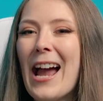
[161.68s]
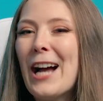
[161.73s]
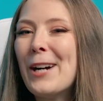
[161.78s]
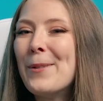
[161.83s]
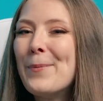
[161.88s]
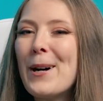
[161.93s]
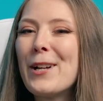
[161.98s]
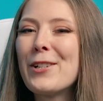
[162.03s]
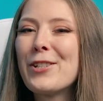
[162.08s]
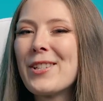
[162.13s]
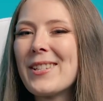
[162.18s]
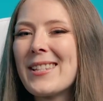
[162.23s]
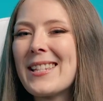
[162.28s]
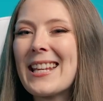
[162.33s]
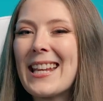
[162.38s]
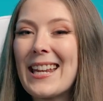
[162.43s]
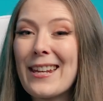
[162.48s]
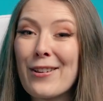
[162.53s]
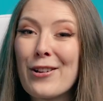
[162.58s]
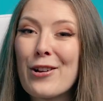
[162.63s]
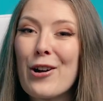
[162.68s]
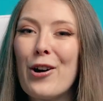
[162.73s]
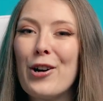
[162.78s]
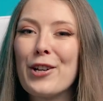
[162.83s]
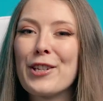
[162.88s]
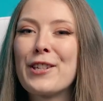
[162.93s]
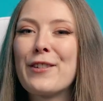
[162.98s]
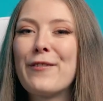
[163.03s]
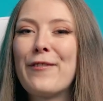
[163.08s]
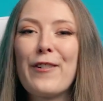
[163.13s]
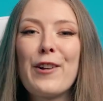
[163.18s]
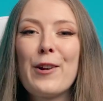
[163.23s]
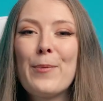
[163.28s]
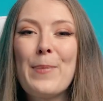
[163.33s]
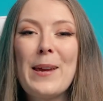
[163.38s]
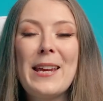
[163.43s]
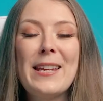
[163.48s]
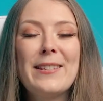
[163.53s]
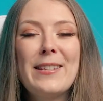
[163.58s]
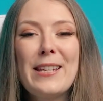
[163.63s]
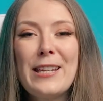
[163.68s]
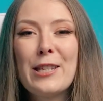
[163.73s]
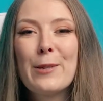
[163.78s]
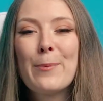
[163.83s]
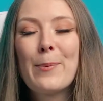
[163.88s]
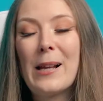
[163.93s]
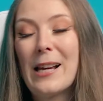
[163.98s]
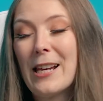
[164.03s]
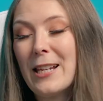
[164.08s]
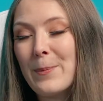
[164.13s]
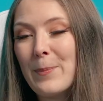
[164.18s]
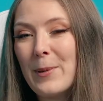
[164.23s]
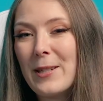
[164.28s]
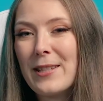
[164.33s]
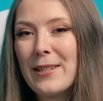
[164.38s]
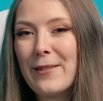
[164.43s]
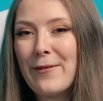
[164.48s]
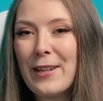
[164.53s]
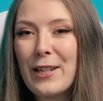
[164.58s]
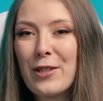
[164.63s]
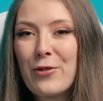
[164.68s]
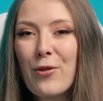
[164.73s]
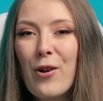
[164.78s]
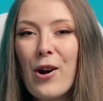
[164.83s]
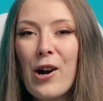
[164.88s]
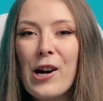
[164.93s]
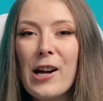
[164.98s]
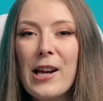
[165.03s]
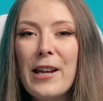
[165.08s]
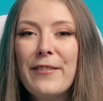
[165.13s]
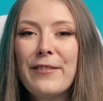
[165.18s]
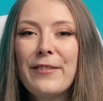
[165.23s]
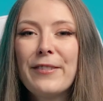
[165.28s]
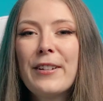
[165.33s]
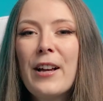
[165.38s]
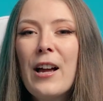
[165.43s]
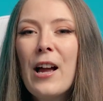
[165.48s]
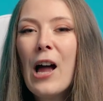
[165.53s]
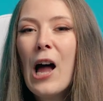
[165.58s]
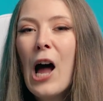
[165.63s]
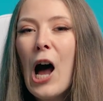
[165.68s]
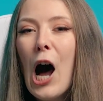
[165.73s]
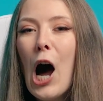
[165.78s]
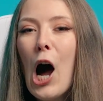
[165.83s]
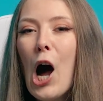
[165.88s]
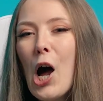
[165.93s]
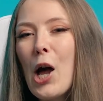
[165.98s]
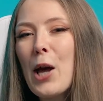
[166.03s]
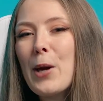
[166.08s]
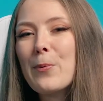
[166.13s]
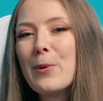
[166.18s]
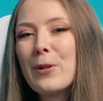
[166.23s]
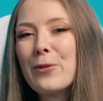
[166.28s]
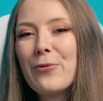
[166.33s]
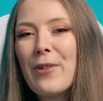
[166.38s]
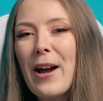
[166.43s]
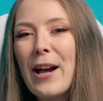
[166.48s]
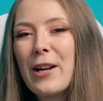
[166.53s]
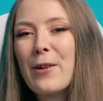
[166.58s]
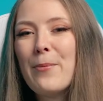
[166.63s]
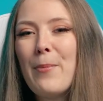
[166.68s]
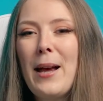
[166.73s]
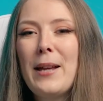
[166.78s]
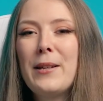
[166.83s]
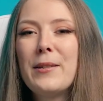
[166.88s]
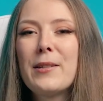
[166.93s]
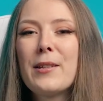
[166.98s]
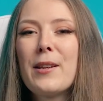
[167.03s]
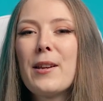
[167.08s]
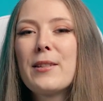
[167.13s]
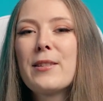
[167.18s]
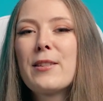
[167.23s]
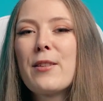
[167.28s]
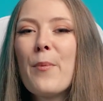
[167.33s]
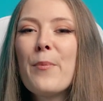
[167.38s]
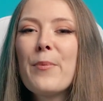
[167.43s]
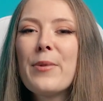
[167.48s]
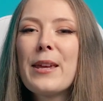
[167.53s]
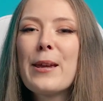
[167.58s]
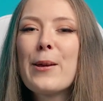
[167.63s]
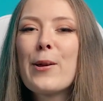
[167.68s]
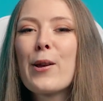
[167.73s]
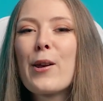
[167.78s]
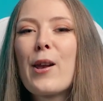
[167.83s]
how much is it going to cost for a PC to play Pacific Drive? I would recommend something